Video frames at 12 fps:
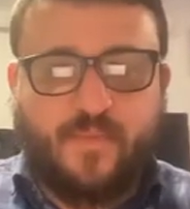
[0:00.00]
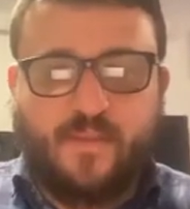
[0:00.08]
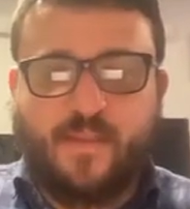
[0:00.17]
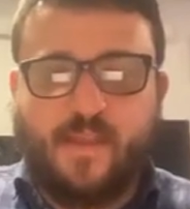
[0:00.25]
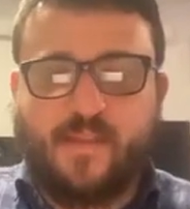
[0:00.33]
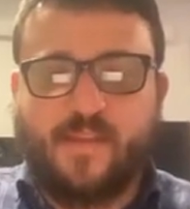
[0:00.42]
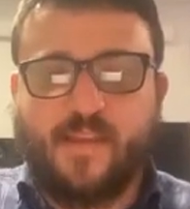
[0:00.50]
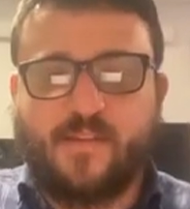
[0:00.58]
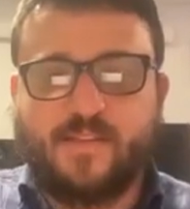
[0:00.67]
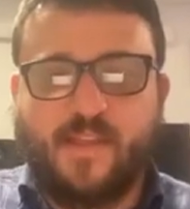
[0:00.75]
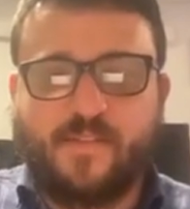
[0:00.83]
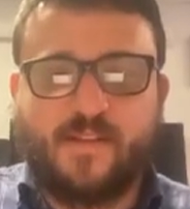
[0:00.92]
And
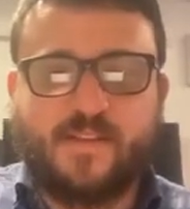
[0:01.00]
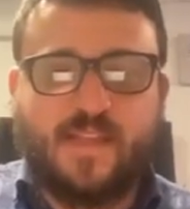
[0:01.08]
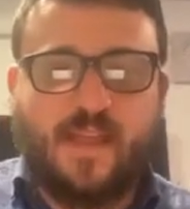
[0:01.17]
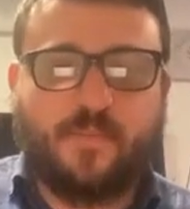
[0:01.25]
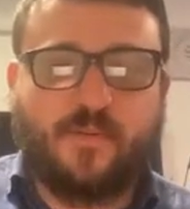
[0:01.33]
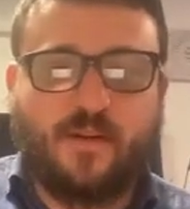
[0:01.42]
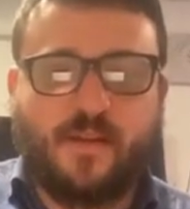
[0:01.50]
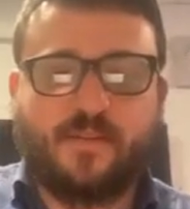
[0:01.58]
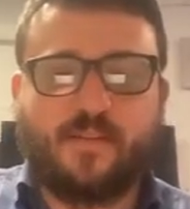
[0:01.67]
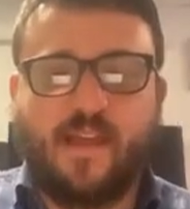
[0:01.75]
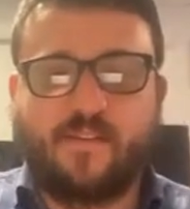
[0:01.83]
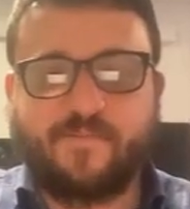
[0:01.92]
here's another example. On
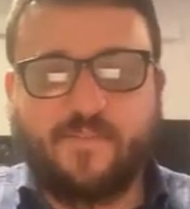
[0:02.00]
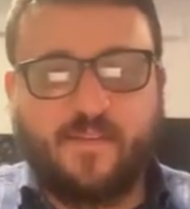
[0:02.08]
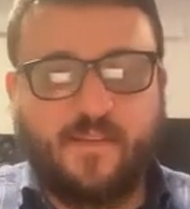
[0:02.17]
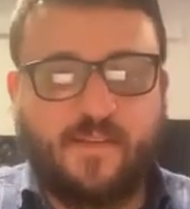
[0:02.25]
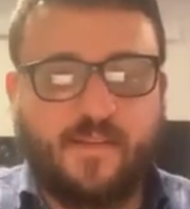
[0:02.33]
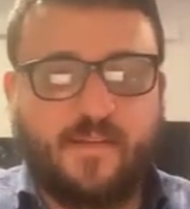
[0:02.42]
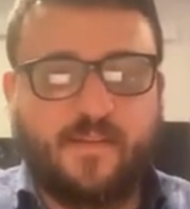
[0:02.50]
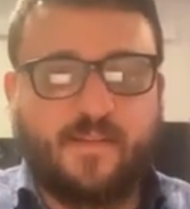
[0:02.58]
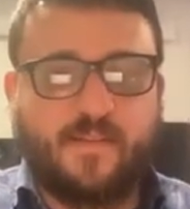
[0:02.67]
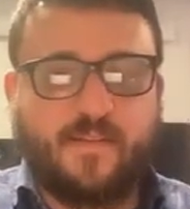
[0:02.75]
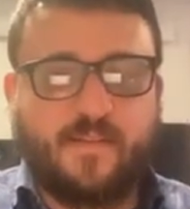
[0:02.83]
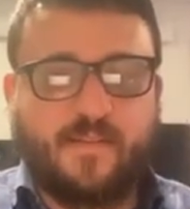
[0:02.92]
the left,
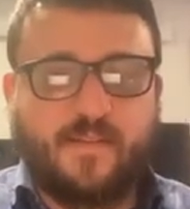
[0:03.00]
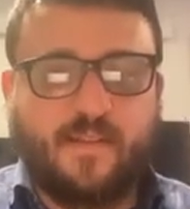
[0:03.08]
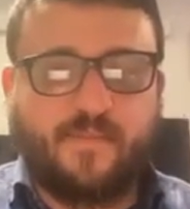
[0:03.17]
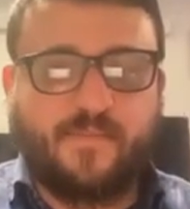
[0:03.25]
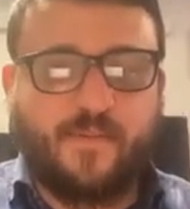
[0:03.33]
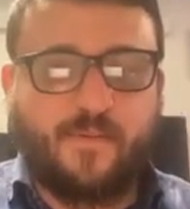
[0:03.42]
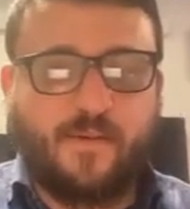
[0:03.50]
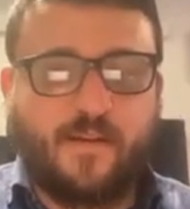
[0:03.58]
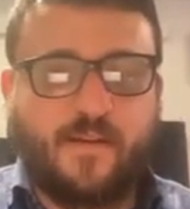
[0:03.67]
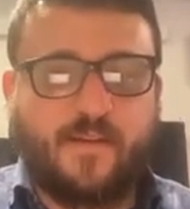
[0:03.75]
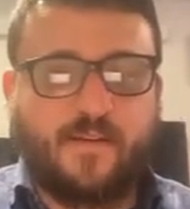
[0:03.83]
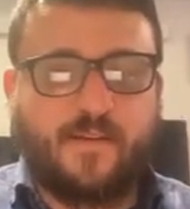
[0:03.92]
if you
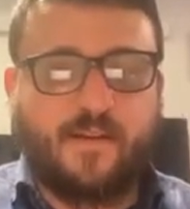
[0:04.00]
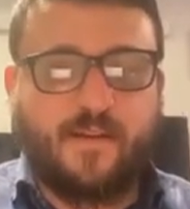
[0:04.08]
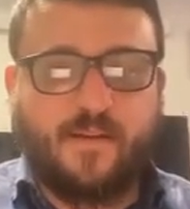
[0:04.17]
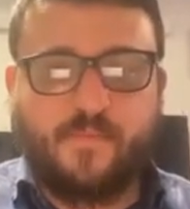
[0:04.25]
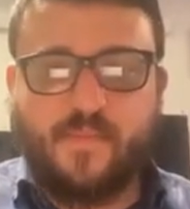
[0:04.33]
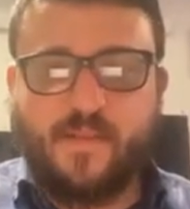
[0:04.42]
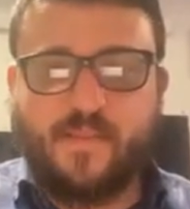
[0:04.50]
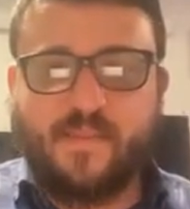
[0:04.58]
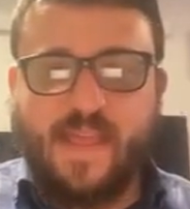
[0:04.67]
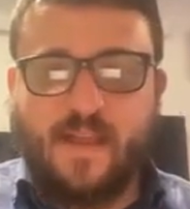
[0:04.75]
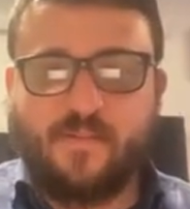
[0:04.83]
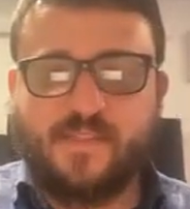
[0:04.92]
are
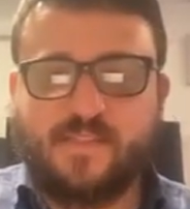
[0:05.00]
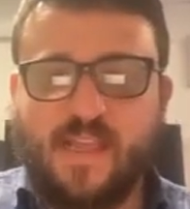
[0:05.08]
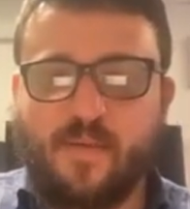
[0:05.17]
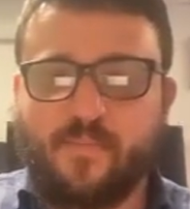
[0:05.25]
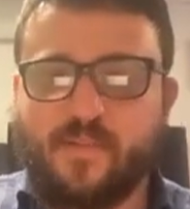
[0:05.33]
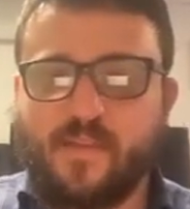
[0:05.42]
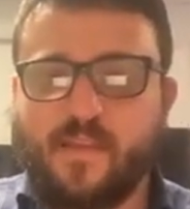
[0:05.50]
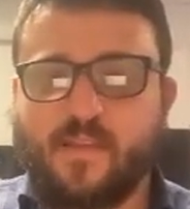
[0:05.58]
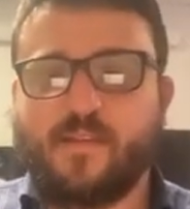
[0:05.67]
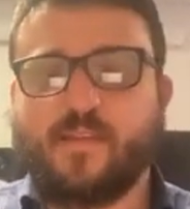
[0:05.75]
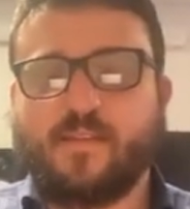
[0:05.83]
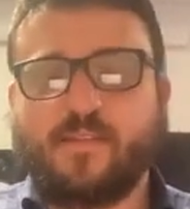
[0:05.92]
downsampling,
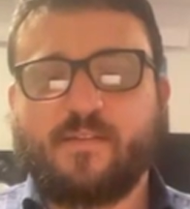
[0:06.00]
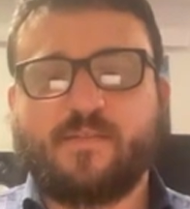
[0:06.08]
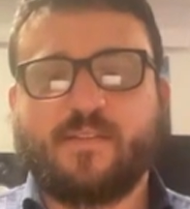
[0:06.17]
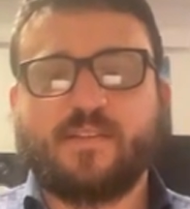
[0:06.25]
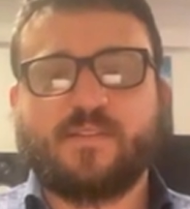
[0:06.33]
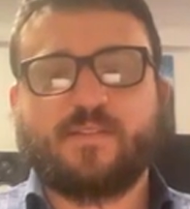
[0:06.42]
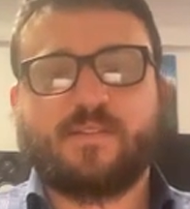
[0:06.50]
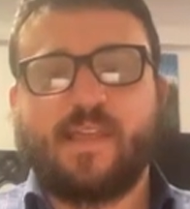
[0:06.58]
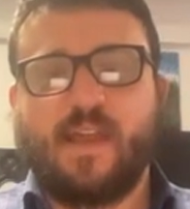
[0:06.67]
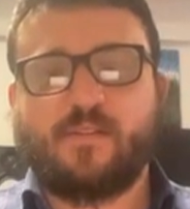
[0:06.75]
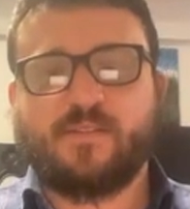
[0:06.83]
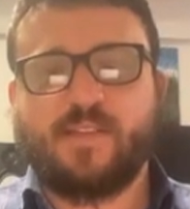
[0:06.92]
this is
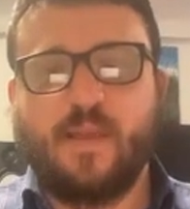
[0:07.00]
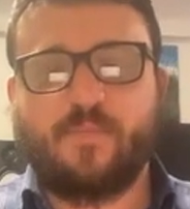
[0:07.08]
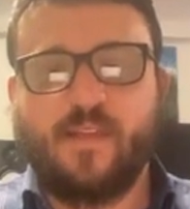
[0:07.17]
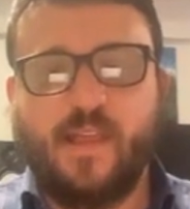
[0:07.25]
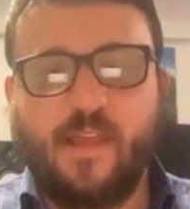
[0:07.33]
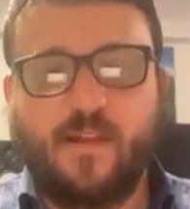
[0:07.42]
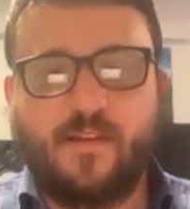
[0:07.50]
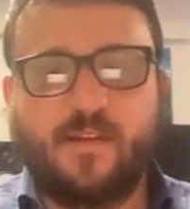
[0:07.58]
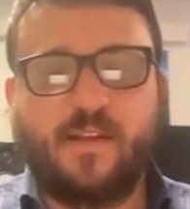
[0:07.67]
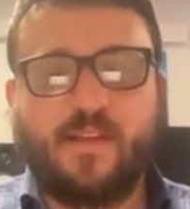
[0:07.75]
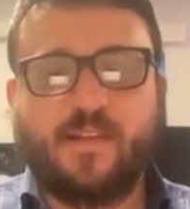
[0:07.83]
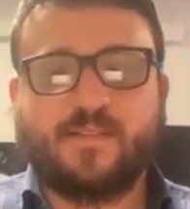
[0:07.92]
downsampling error.
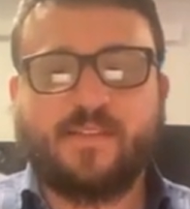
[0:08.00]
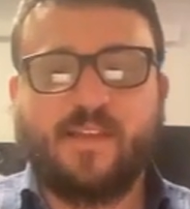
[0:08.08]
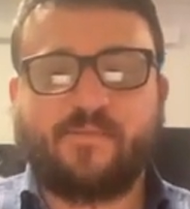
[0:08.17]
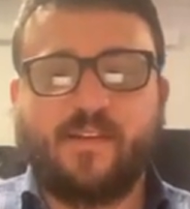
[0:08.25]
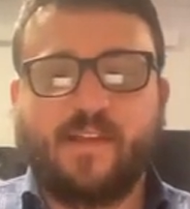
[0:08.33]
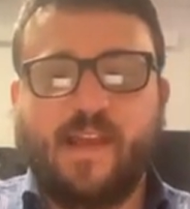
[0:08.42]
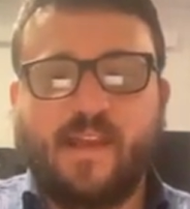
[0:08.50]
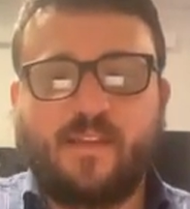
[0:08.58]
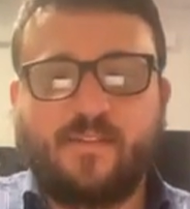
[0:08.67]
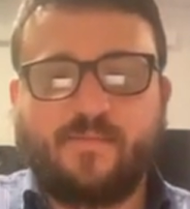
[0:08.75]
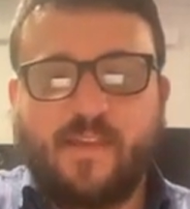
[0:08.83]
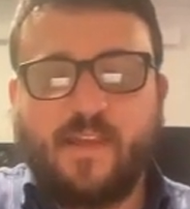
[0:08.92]
It's a different kind
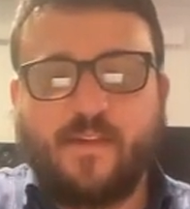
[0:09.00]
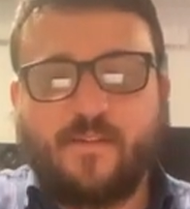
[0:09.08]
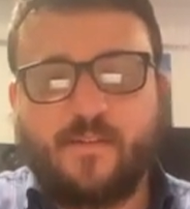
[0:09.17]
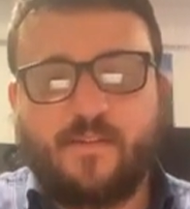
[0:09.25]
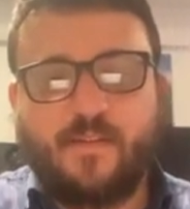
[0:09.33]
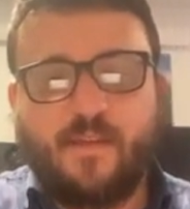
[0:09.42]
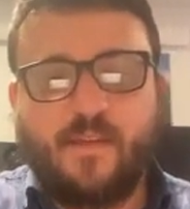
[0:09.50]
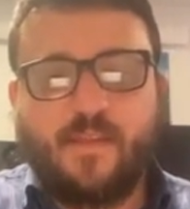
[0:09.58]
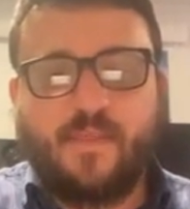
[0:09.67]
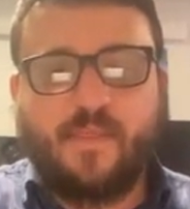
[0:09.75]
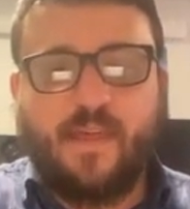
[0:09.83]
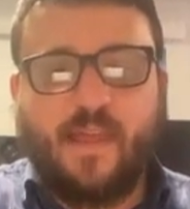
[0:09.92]
of error
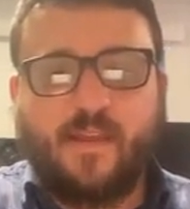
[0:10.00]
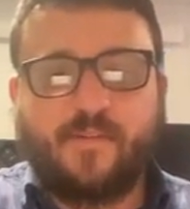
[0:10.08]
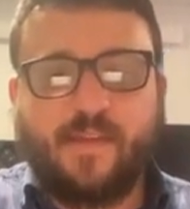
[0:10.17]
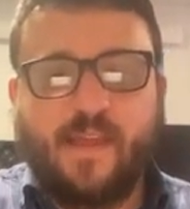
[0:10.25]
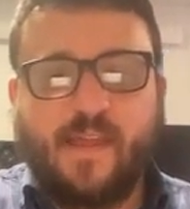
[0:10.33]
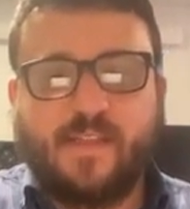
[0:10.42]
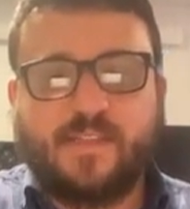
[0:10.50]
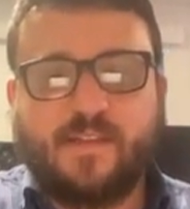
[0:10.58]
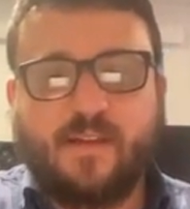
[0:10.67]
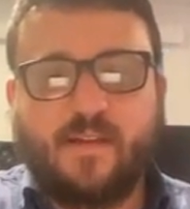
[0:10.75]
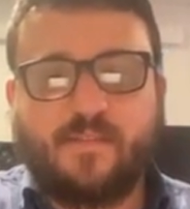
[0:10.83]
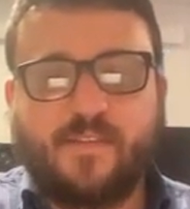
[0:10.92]
that creates
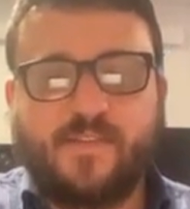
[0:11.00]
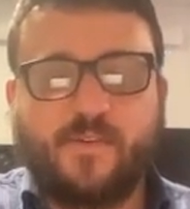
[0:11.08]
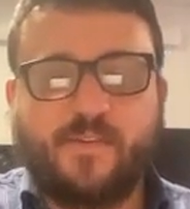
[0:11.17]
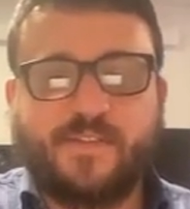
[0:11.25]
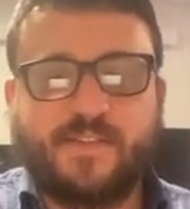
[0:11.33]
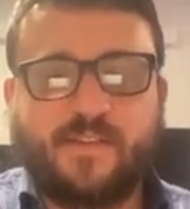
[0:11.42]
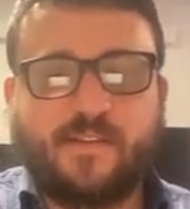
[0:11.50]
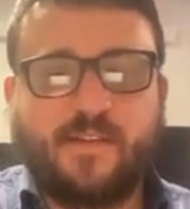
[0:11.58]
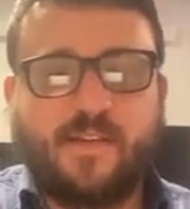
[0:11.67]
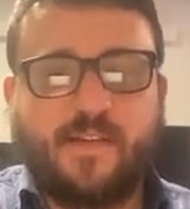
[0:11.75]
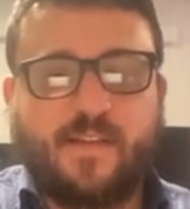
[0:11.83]
distortion.